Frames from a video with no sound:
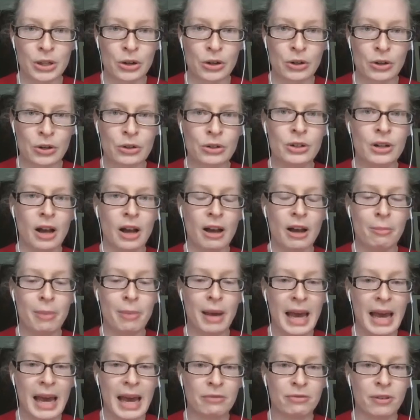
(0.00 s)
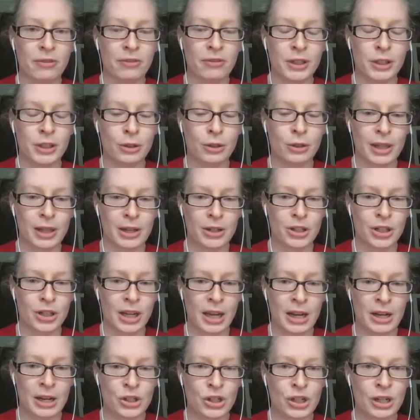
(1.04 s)
heard on behalf of adult
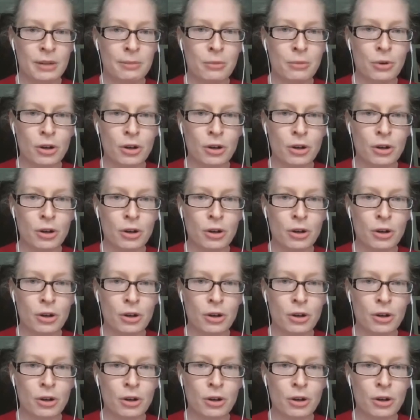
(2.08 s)
education and,